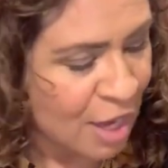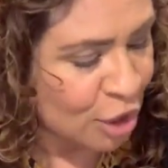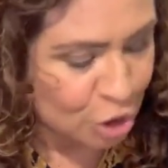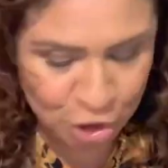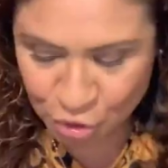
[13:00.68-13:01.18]

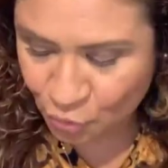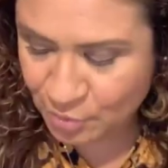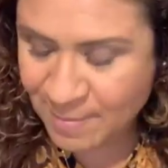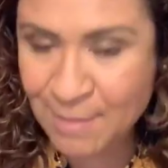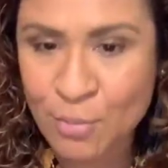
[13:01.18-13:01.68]
Do you
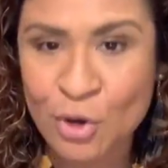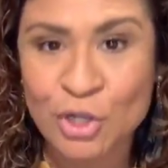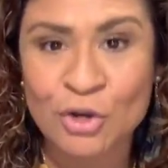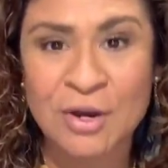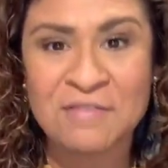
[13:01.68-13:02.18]
remember
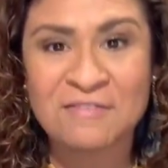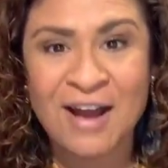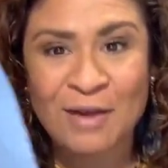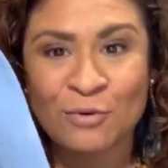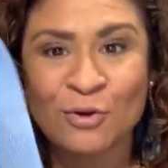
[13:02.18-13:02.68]
your
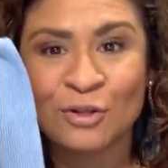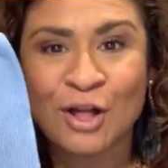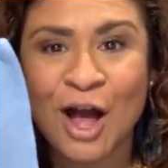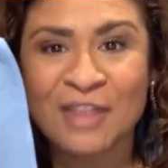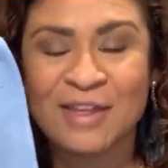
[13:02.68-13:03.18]

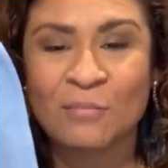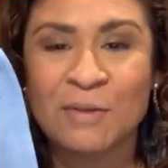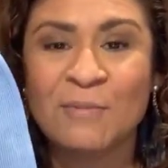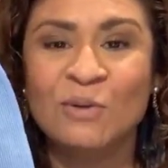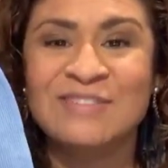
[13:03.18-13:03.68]
EnviroCloth that
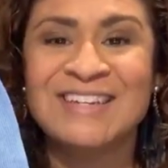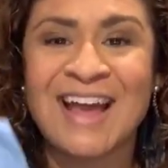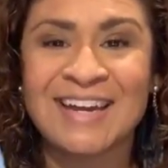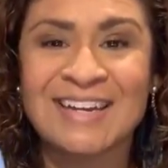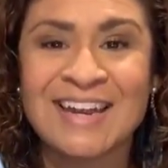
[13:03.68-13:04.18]
removes
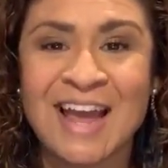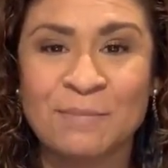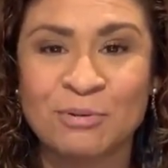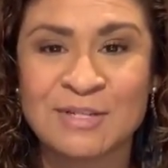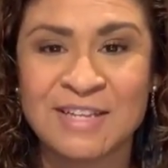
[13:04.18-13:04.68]

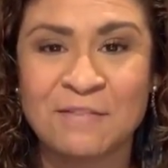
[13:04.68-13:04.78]
99%